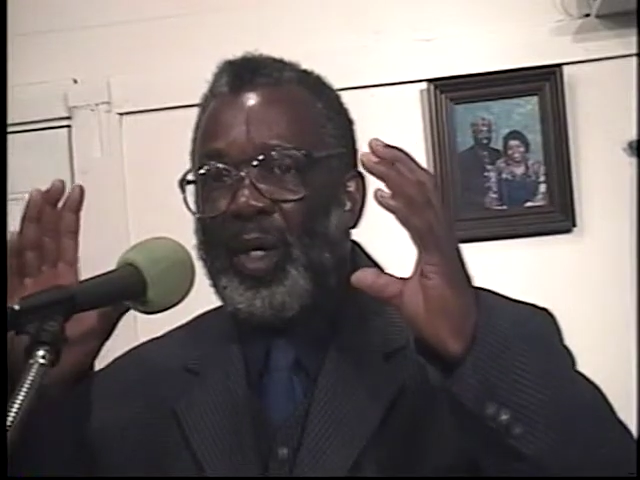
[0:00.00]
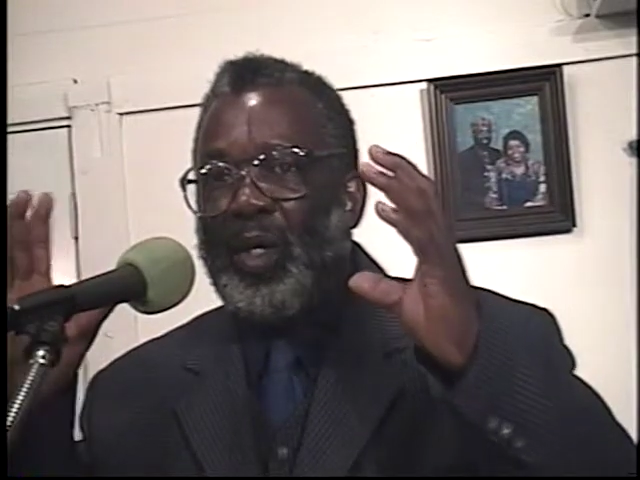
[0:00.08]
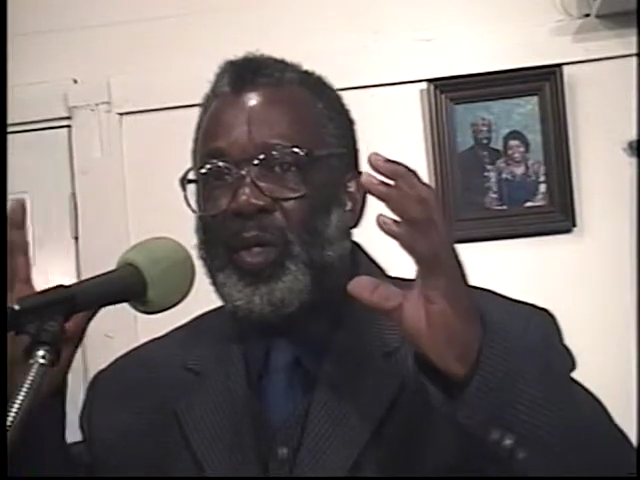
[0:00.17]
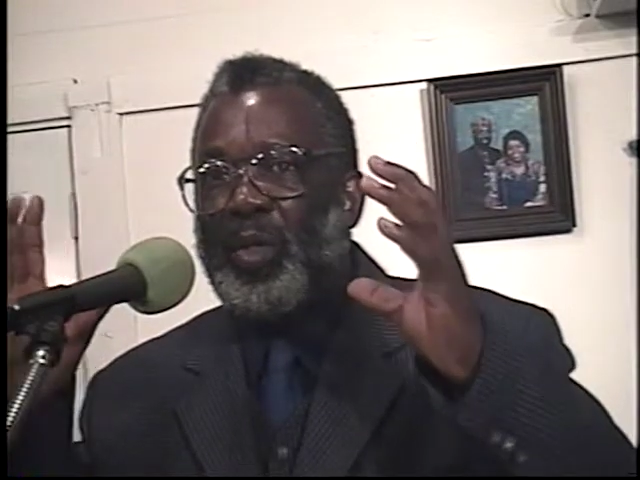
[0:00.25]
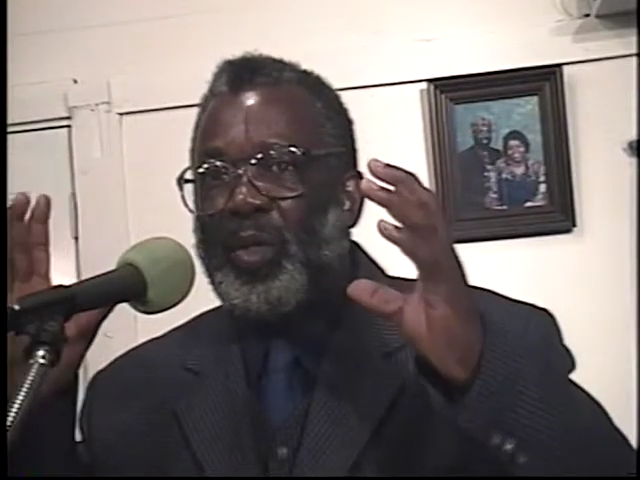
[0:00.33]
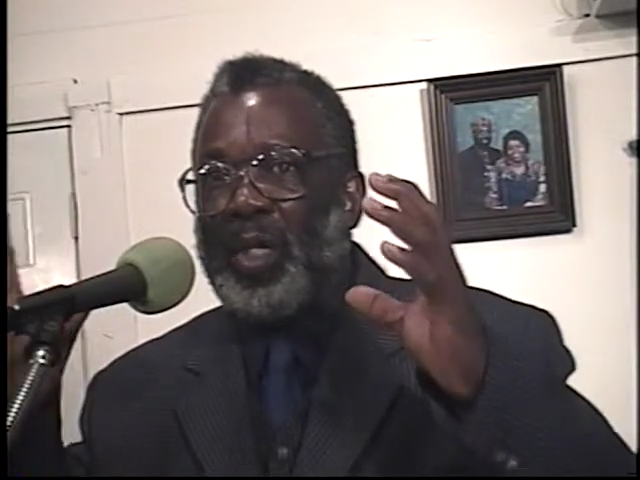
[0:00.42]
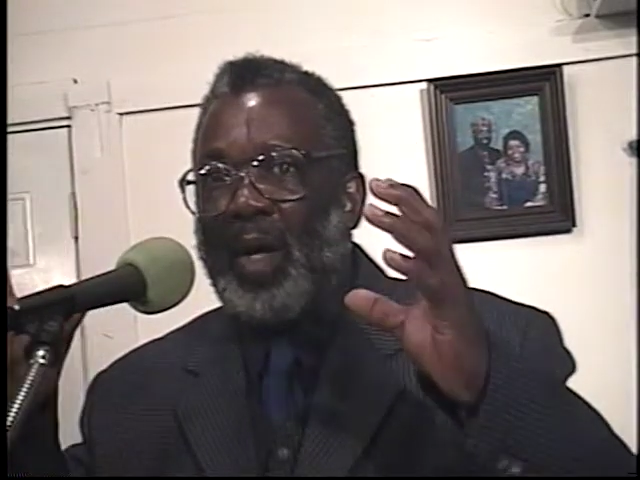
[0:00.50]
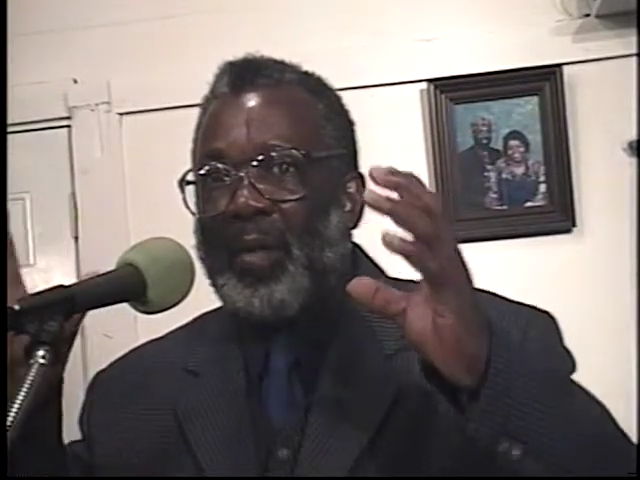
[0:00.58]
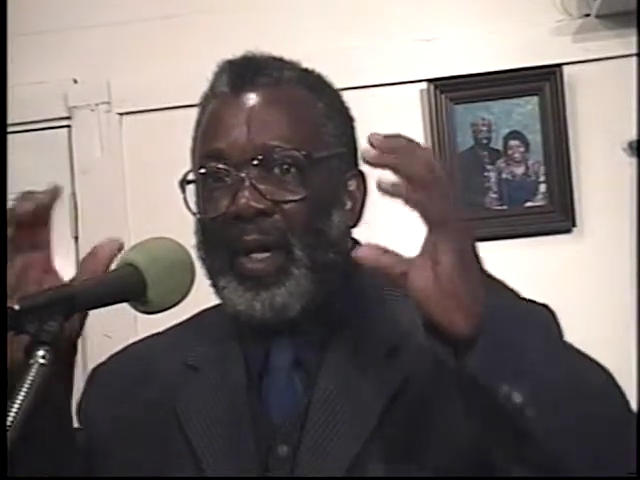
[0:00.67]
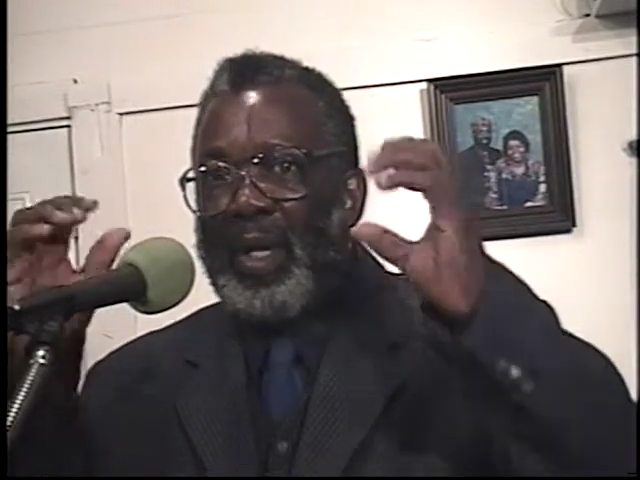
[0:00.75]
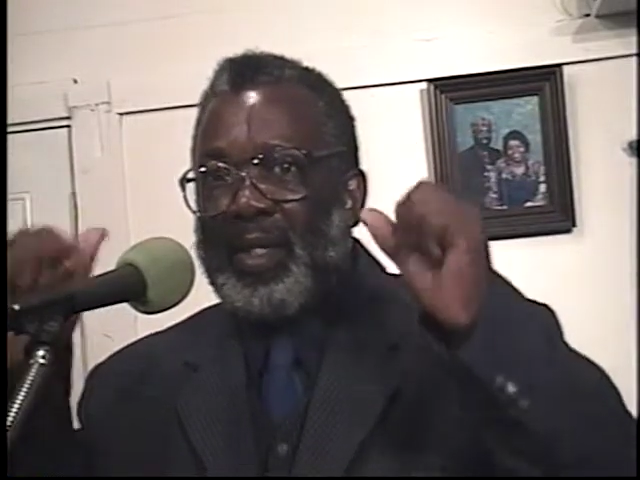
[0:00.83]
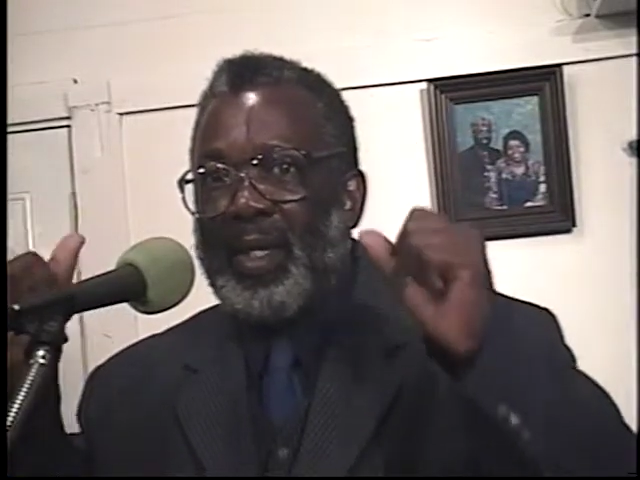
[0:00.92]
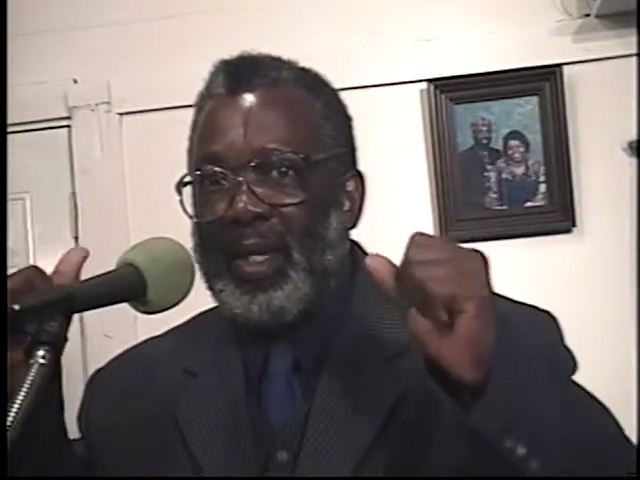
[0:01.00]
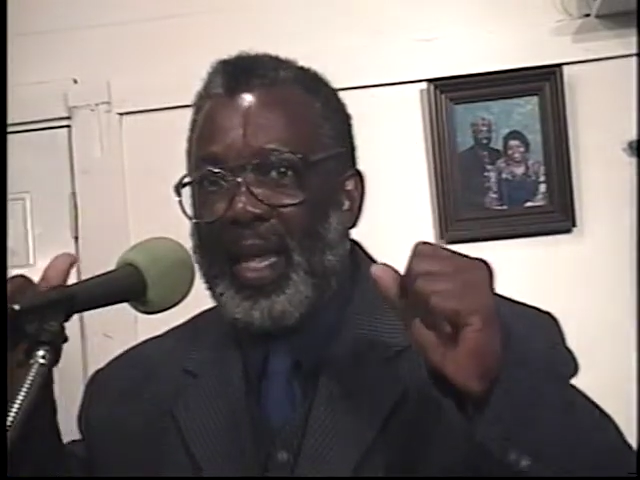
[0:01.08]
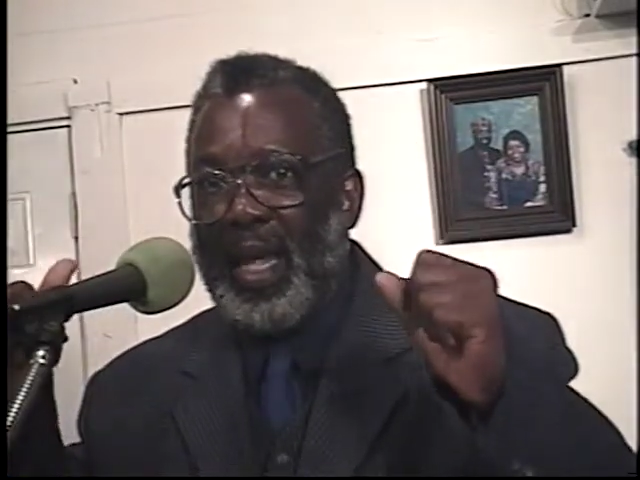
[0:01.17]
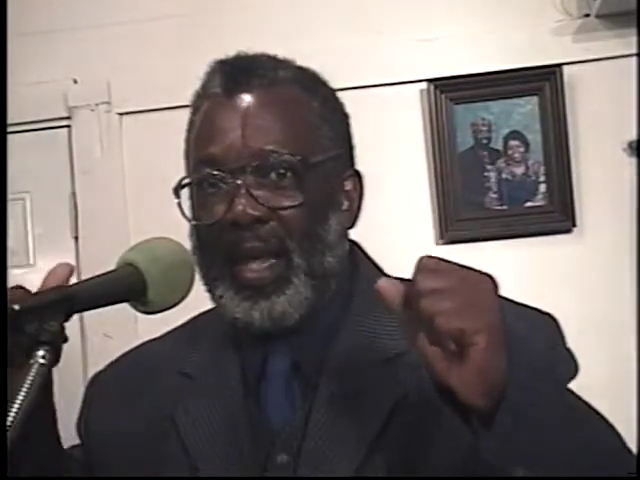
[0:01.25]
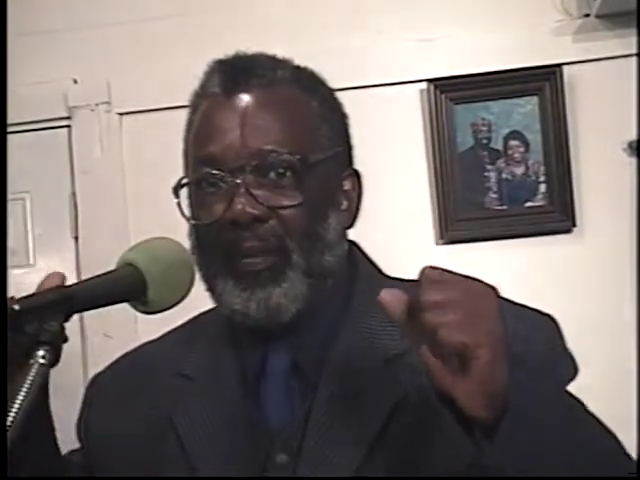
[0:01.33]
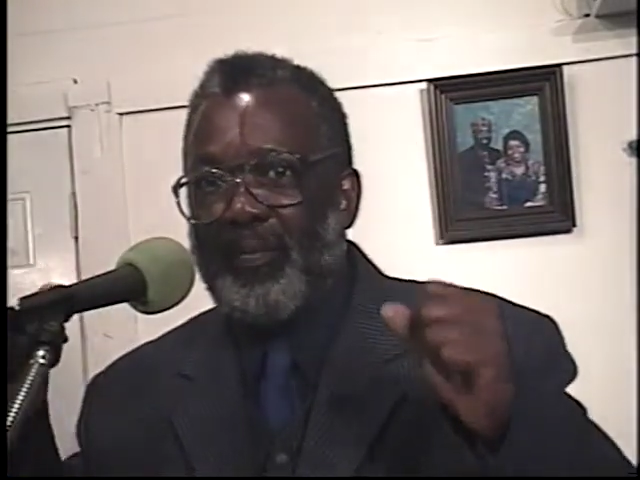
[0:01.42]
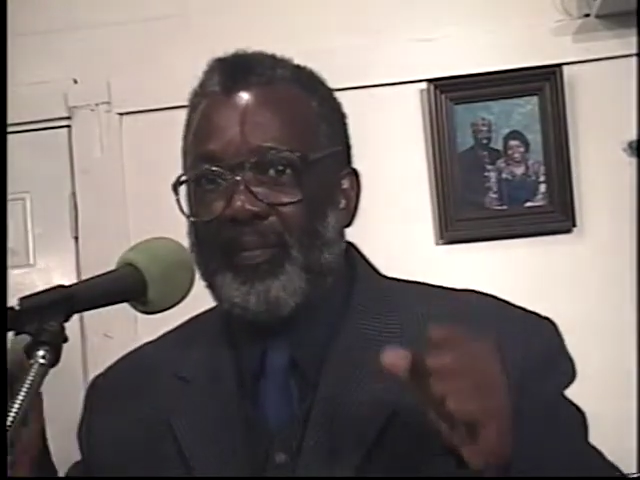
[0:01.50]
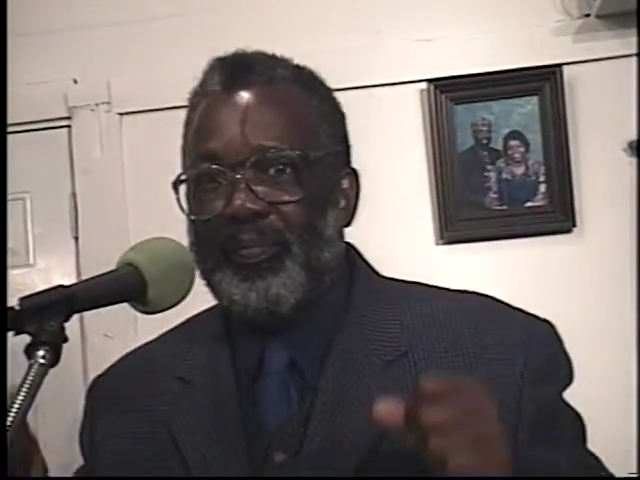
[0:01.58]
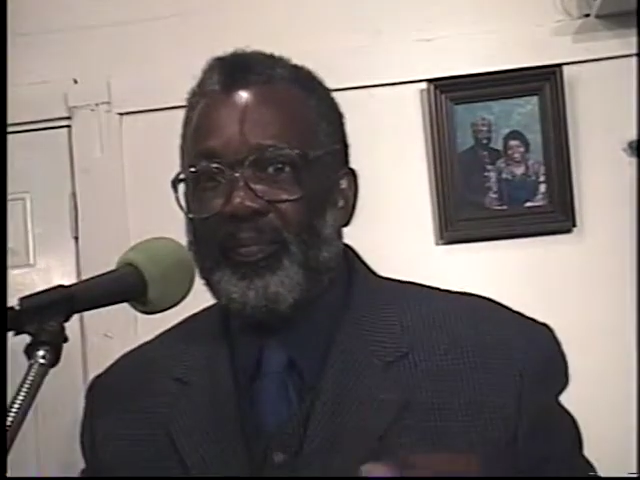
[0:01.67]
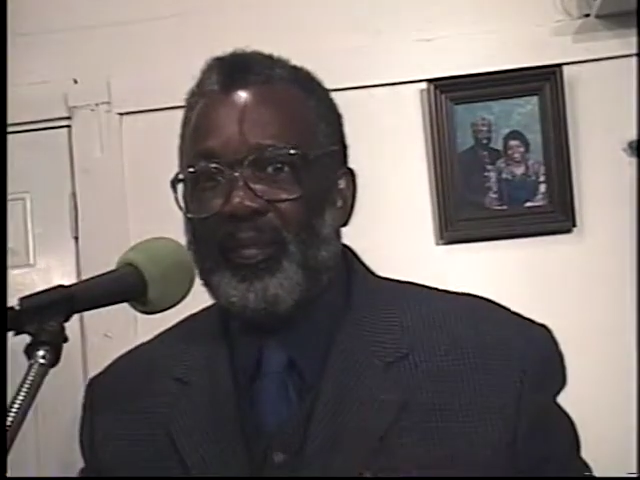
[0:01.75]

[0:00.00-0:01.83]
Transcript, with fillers: use our intellect.